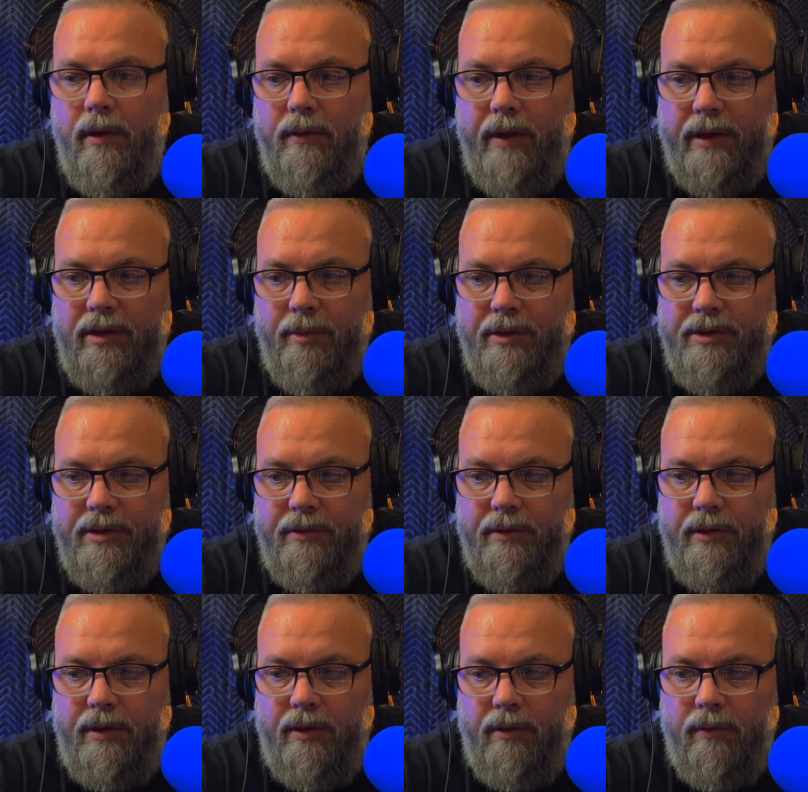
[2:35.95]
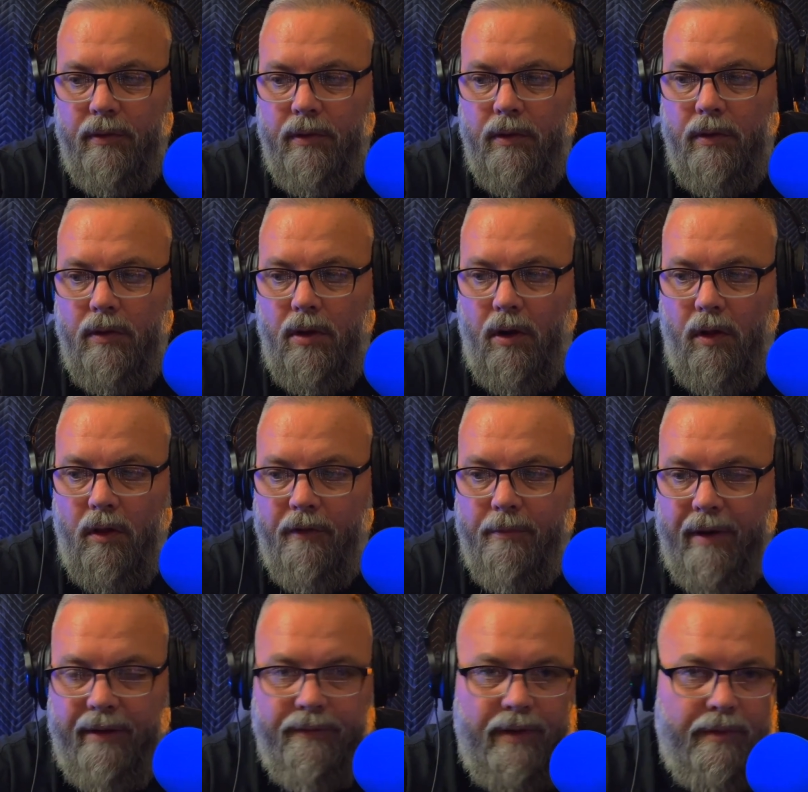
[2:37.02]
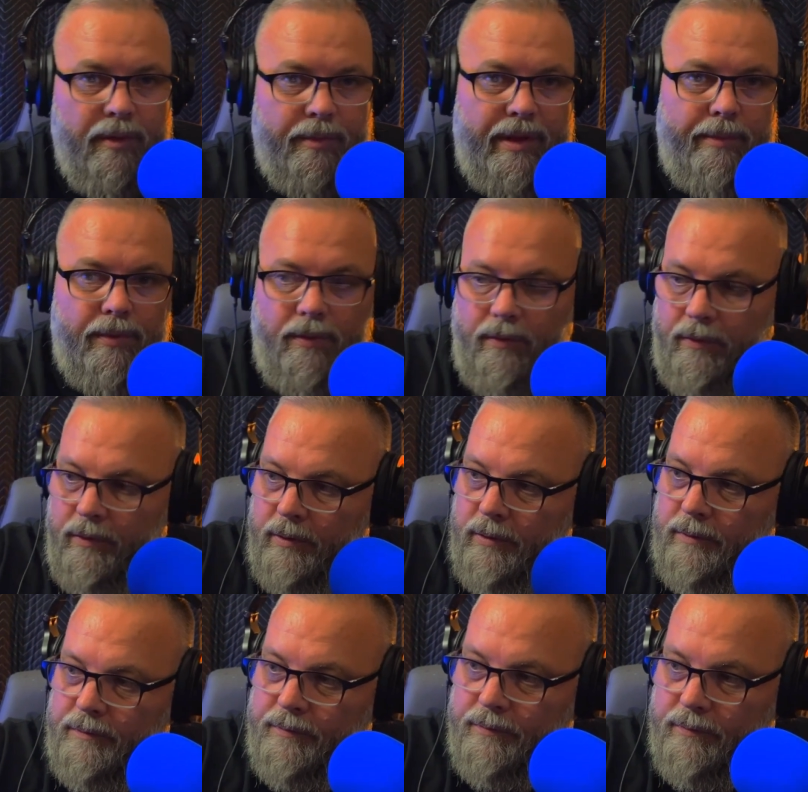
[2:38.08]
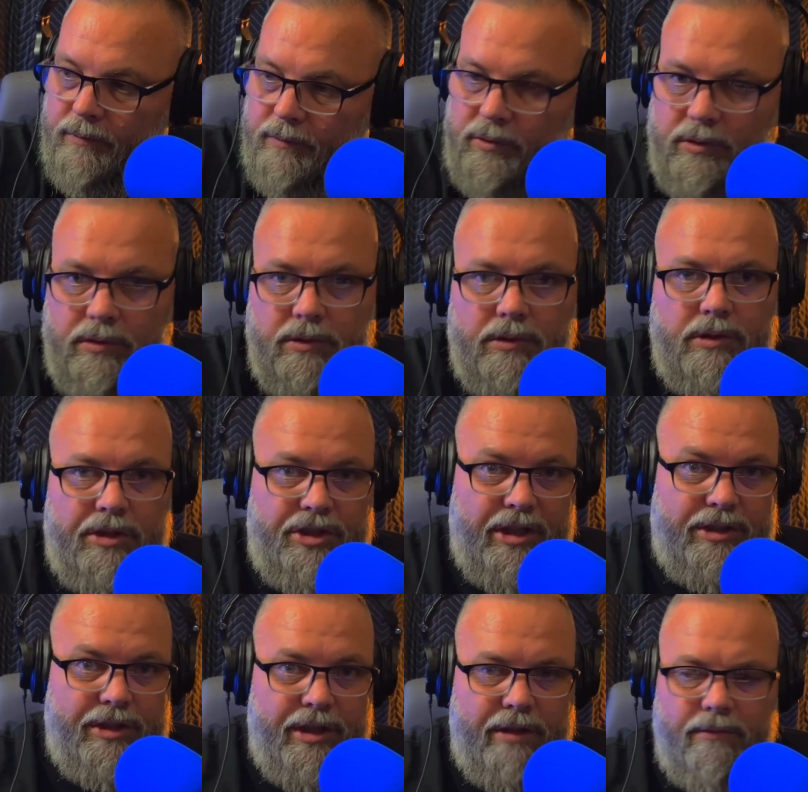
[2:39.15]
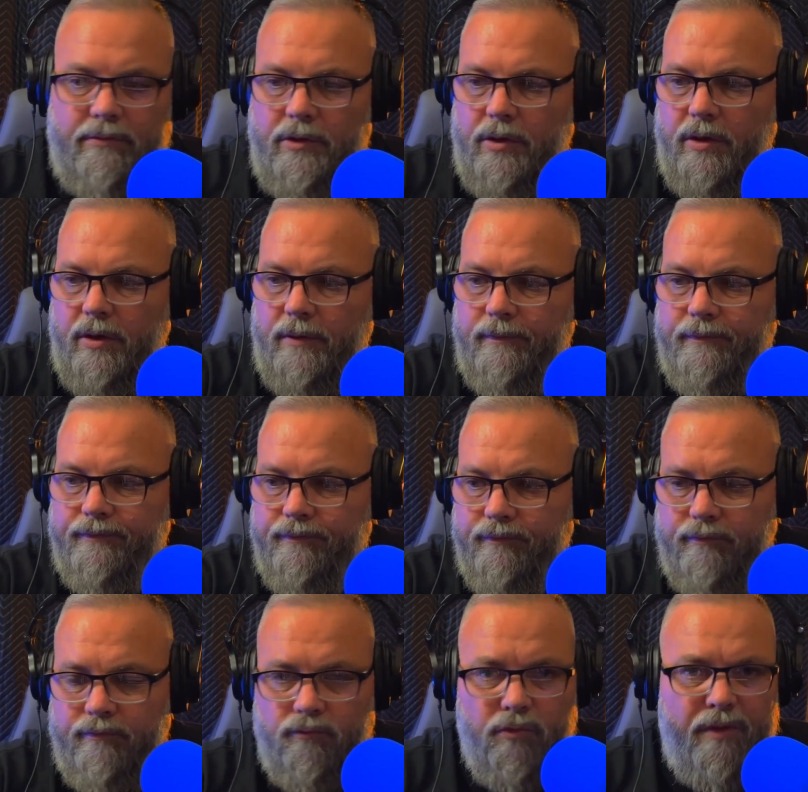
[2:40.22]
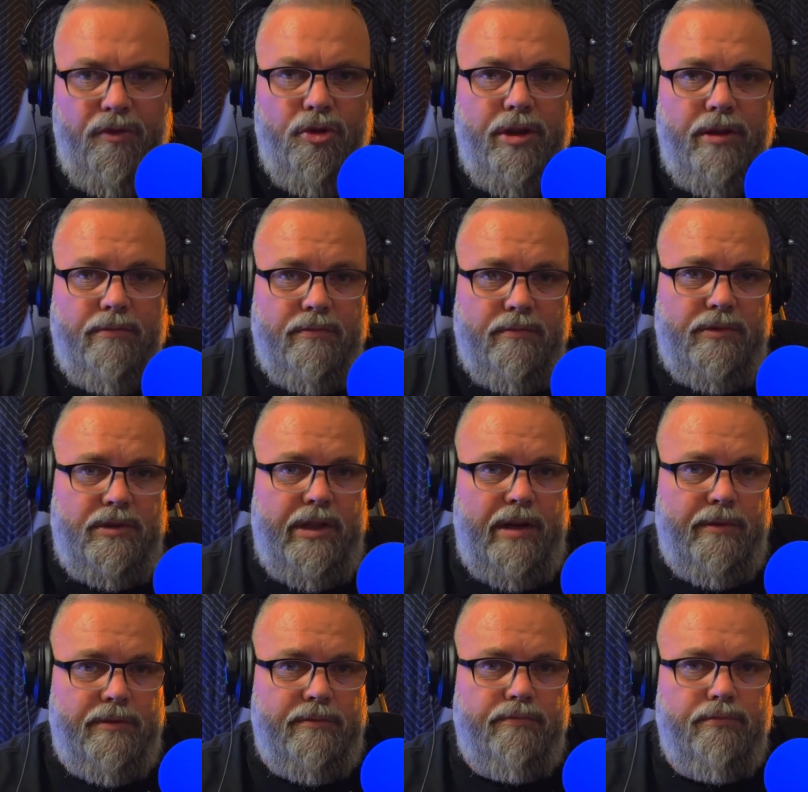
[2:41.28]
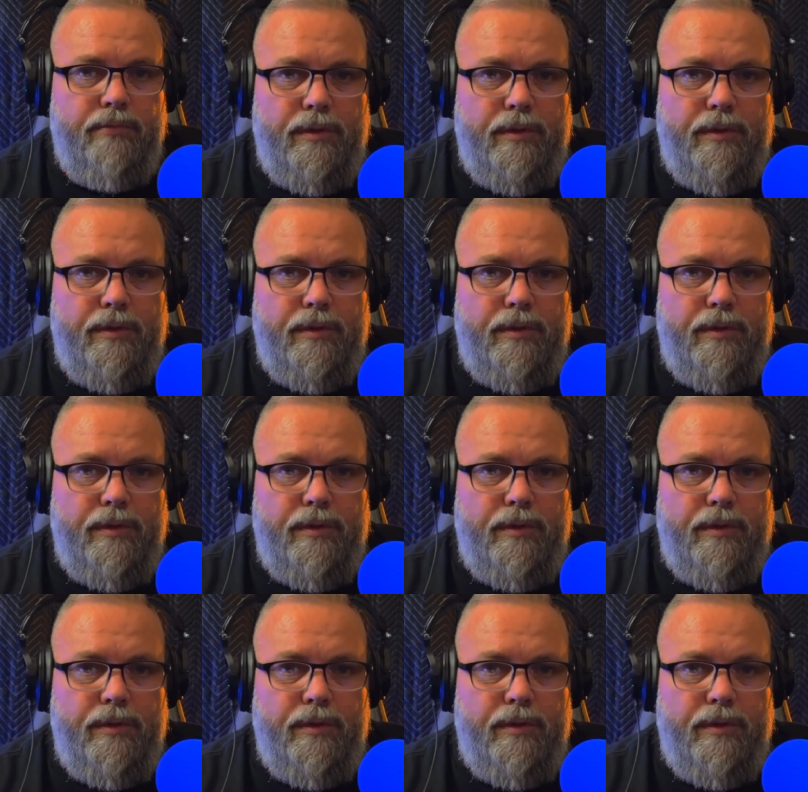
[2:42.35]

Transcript: not to mention, you know, all of my favorite people suggested it or reviewed it and said it was